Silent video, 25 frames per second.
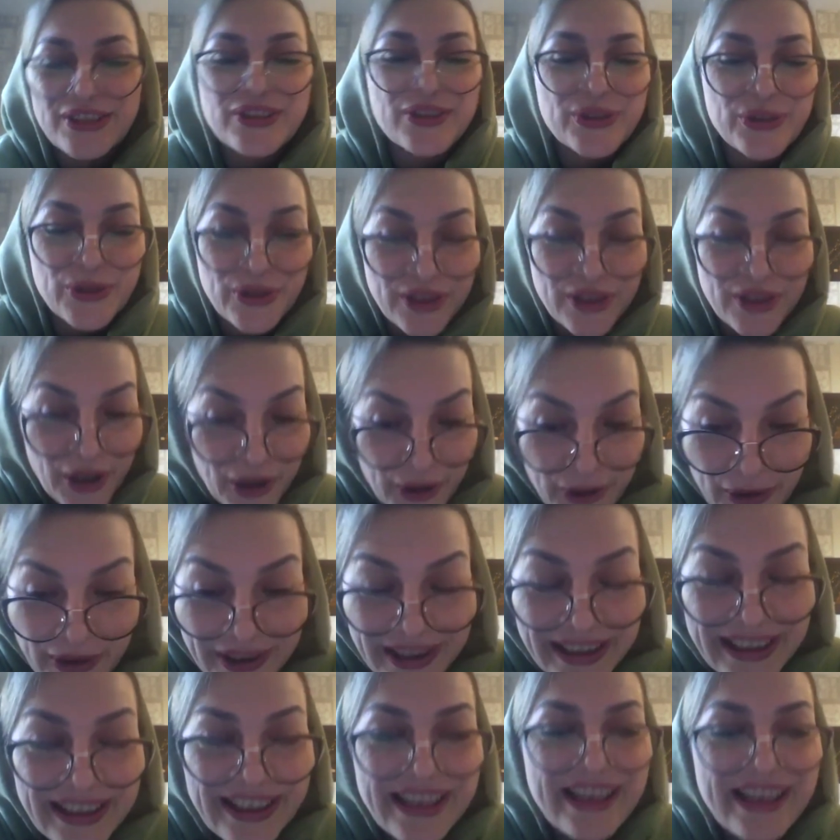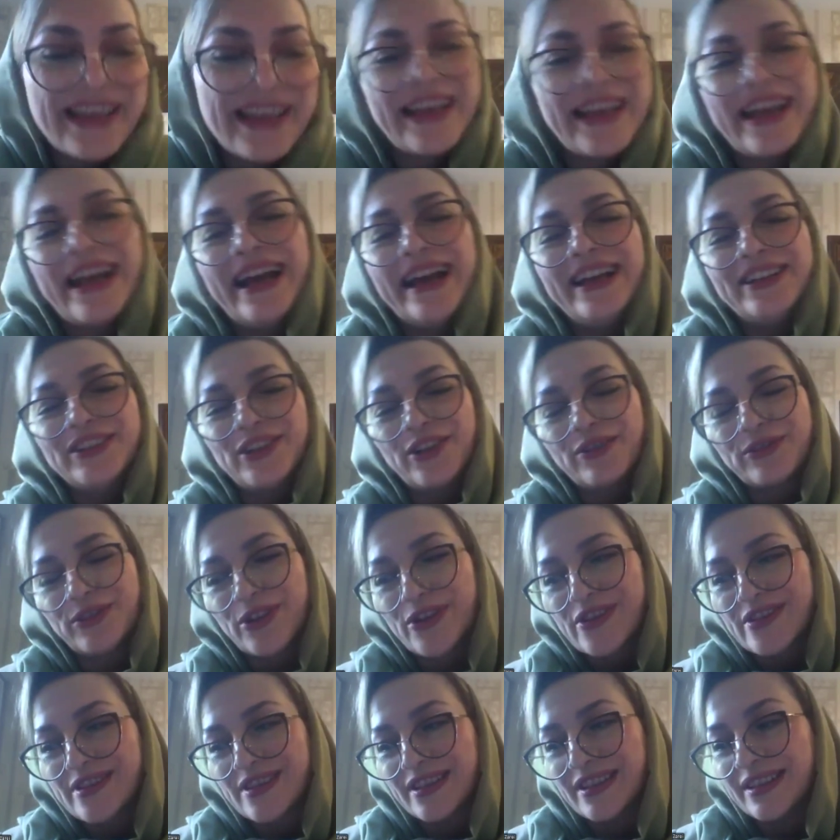Roya Hoye, and of
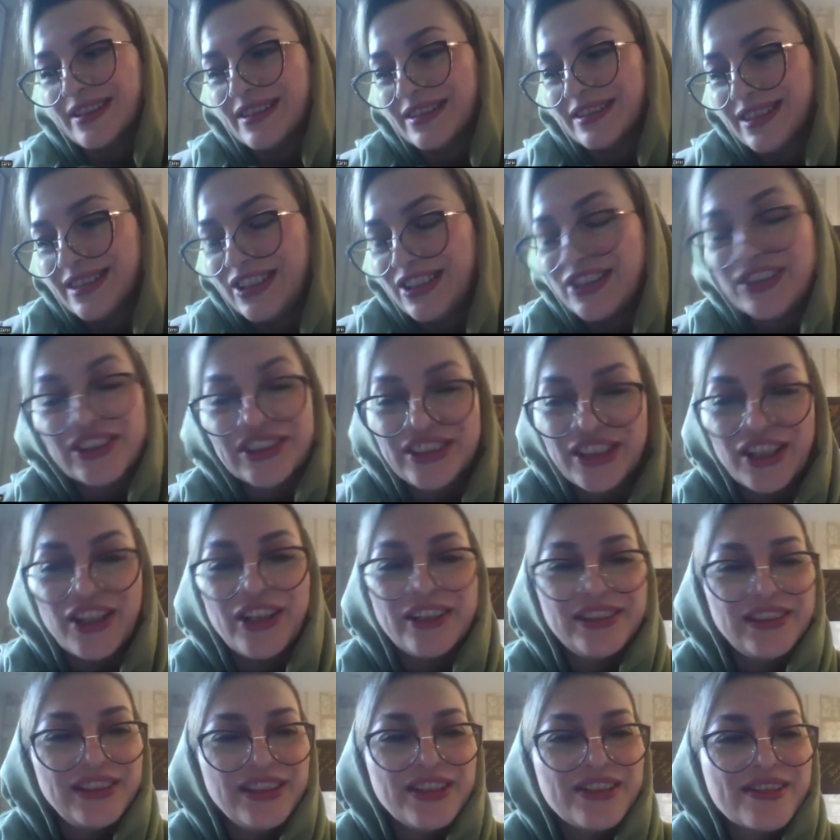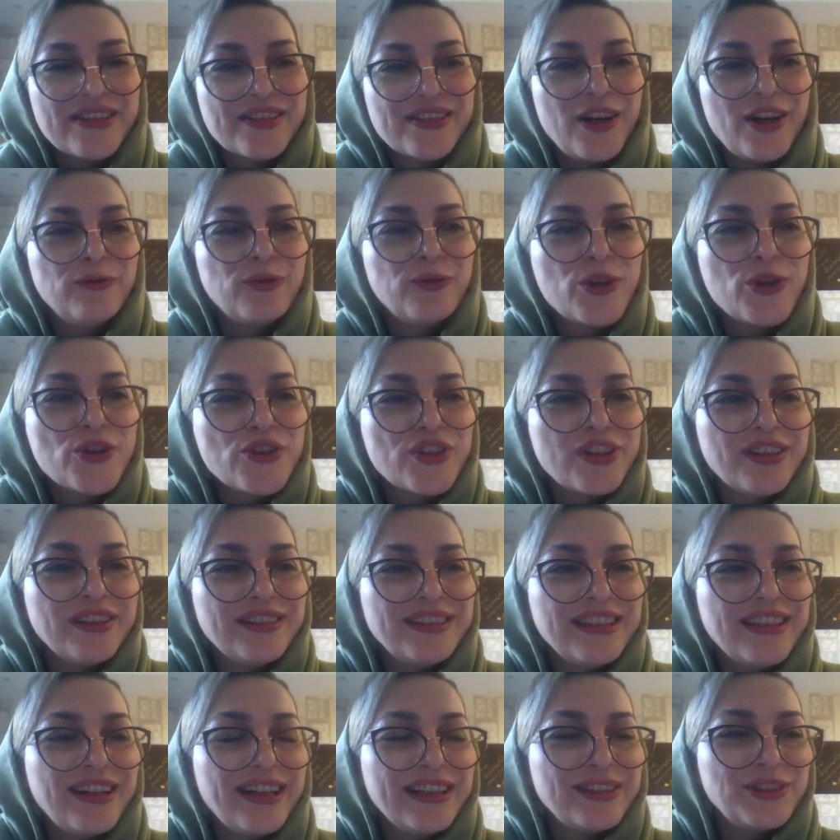course, the audience.
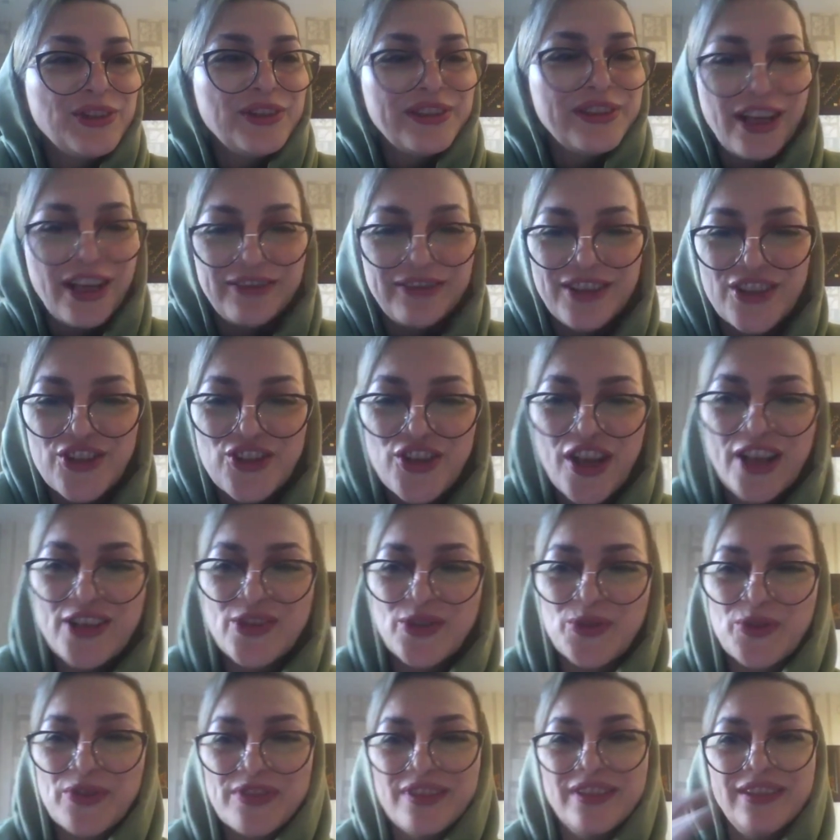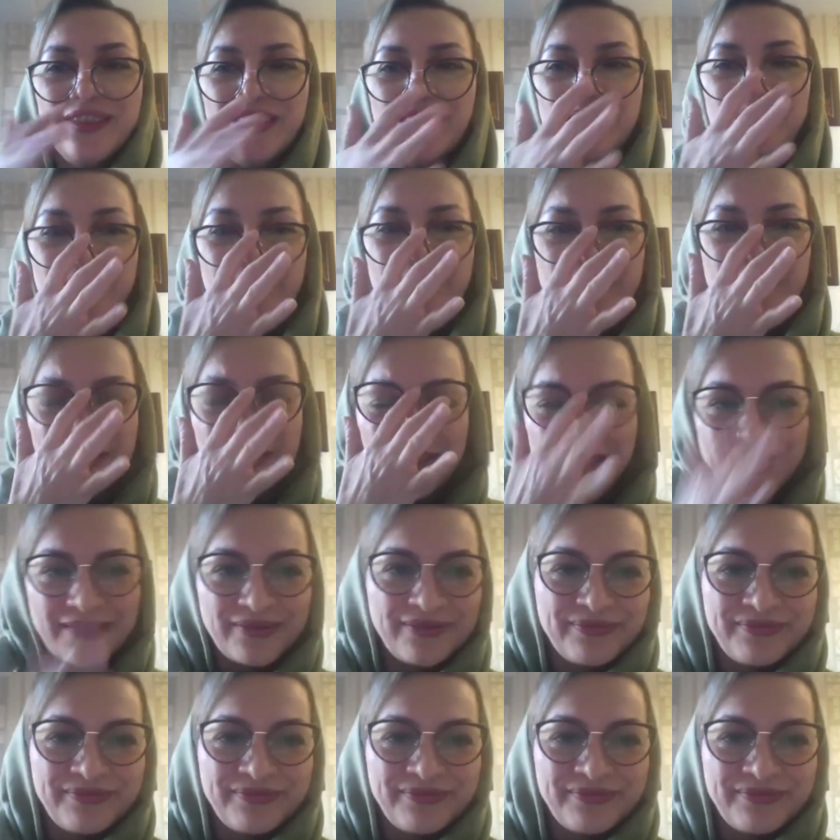Unfortunately, I don't have the chance to see the audience.